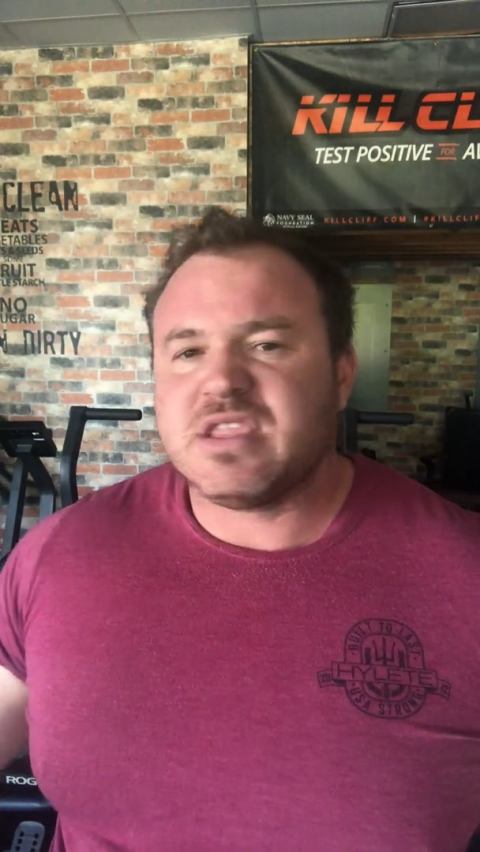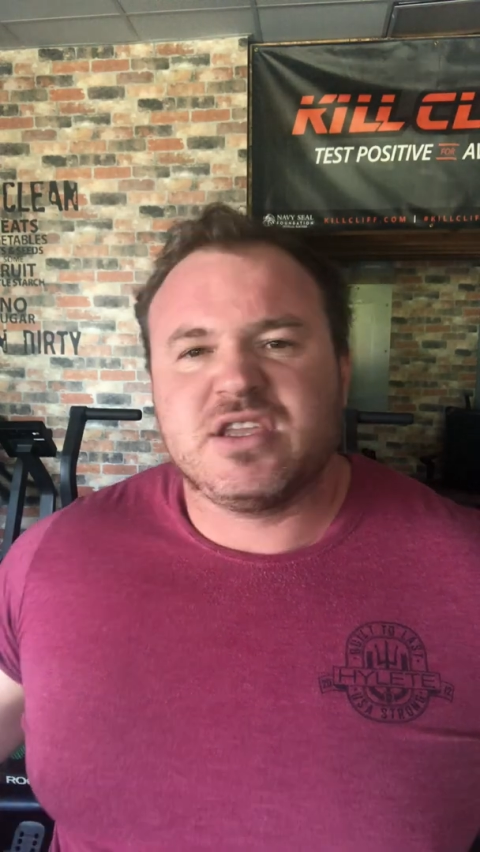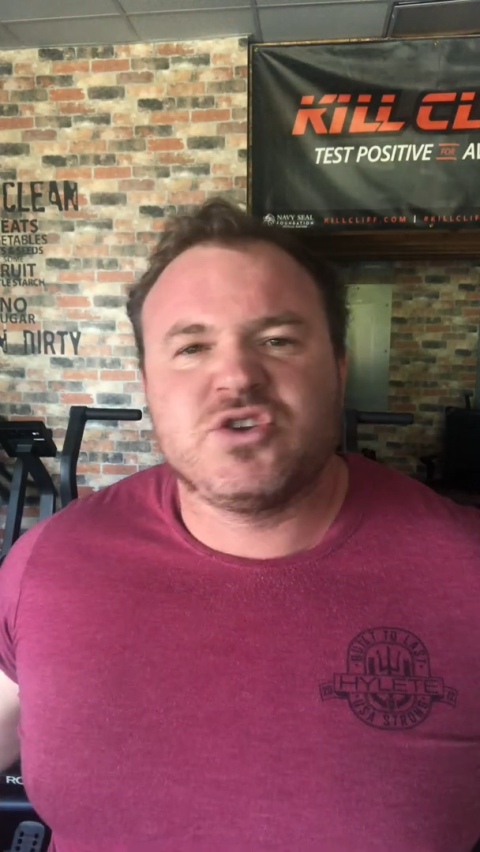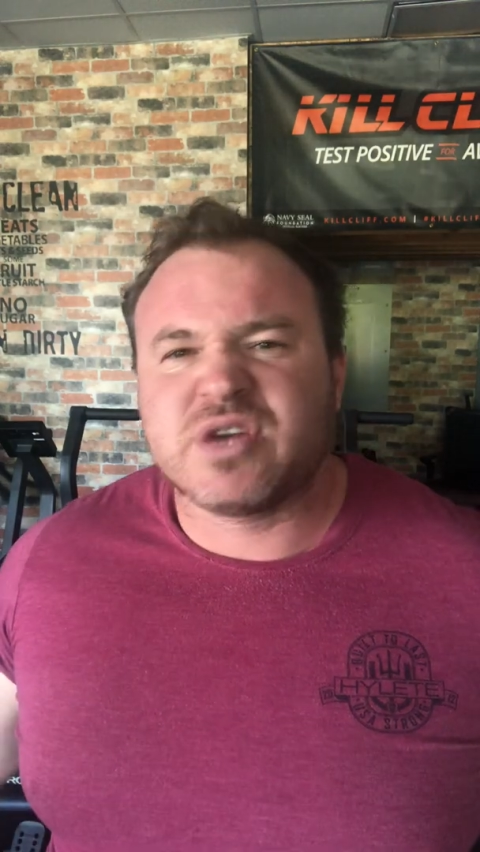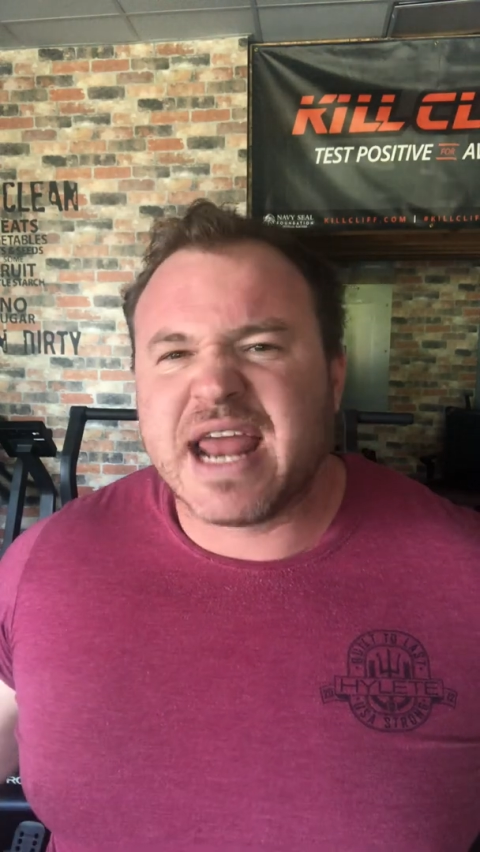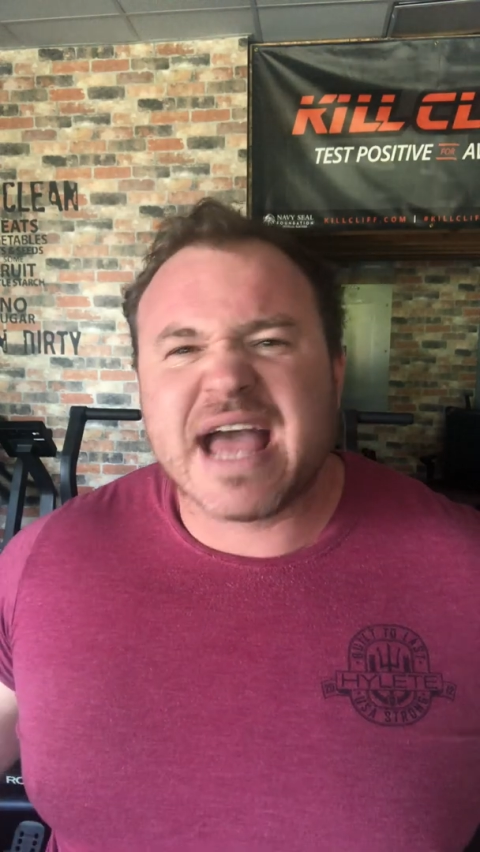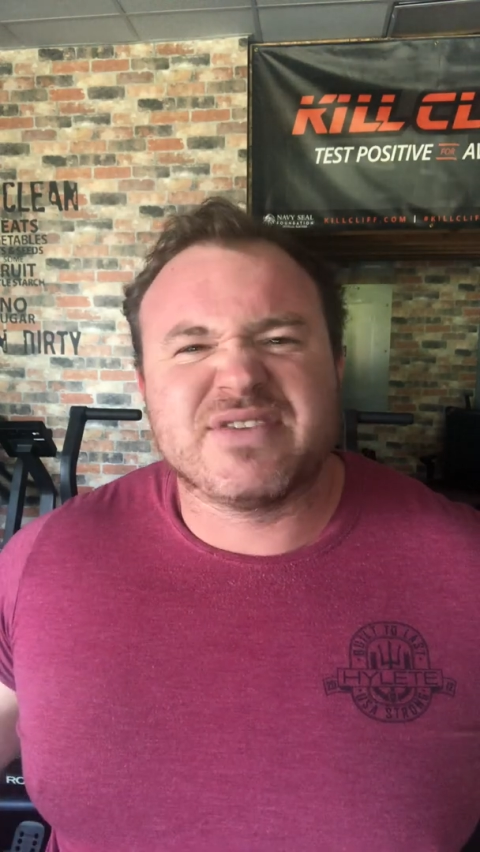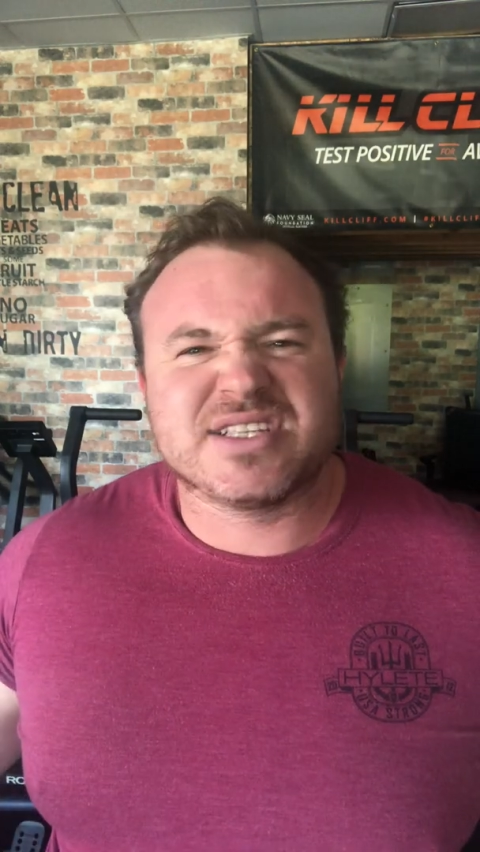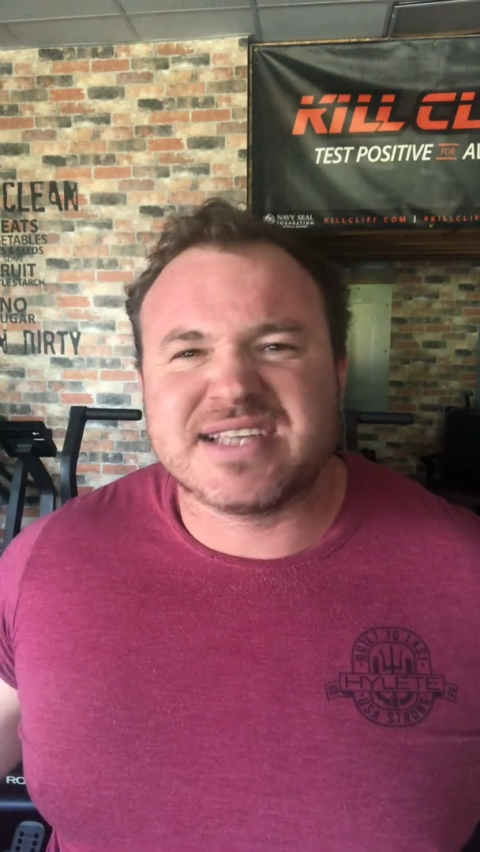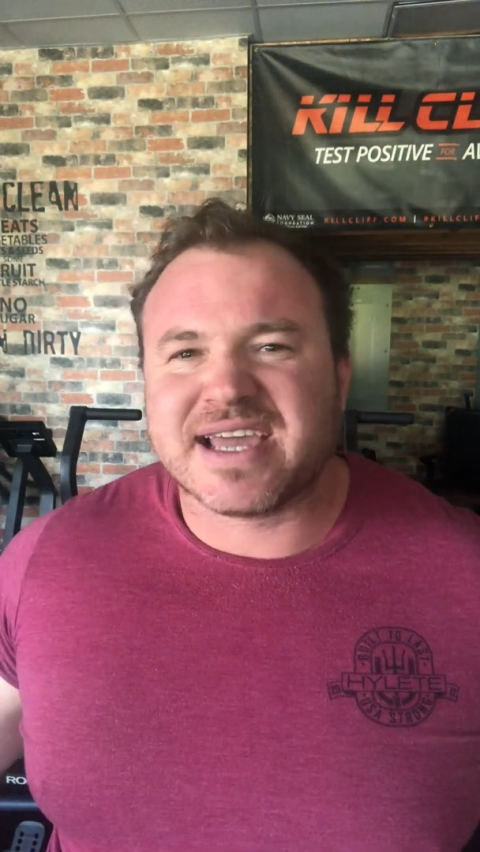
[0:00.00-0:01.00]
you can have a
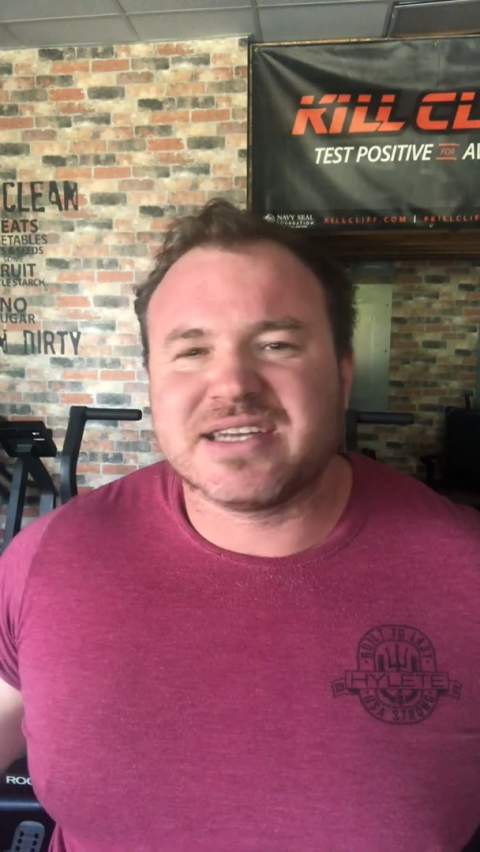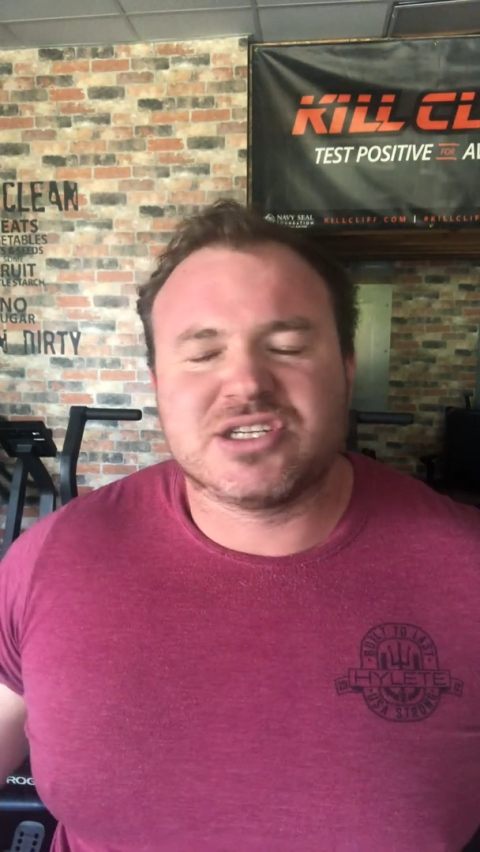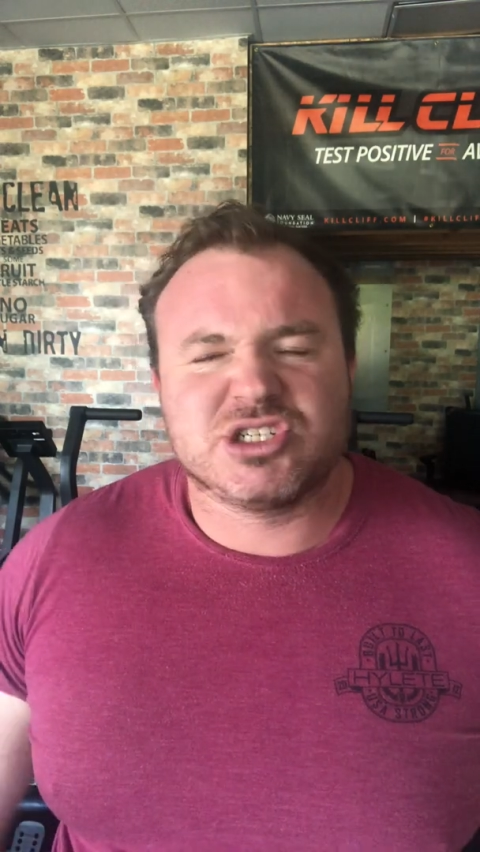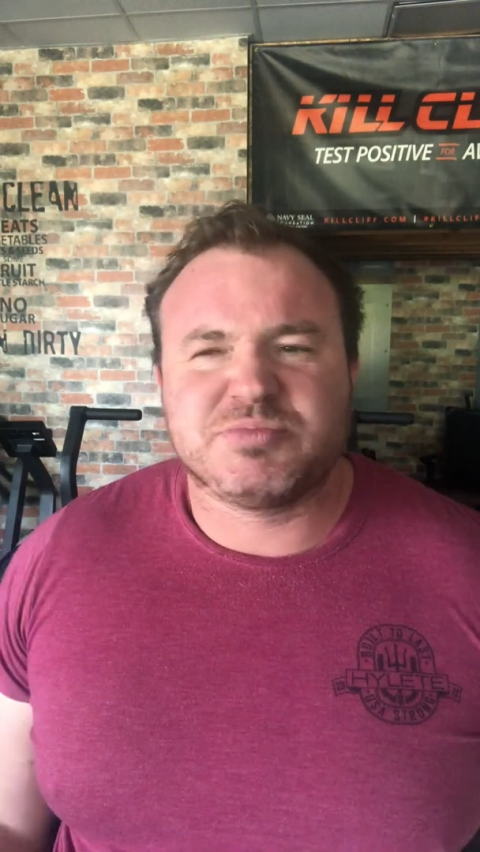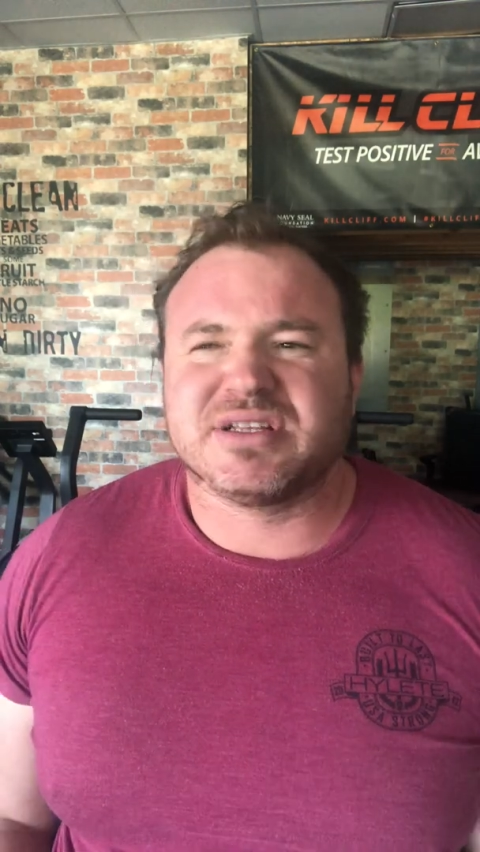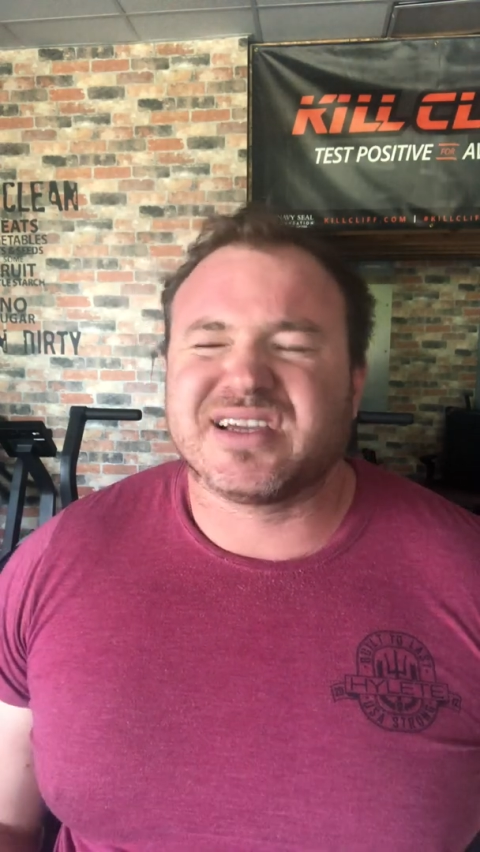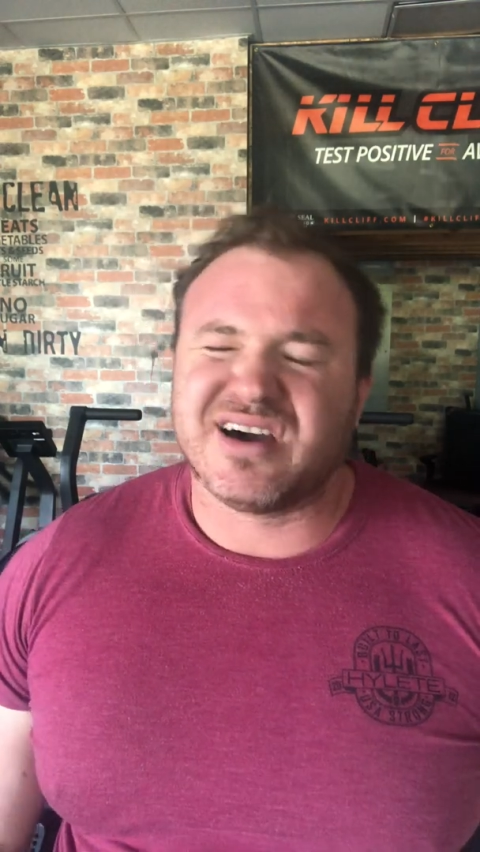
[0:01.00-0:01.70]
second to just be like,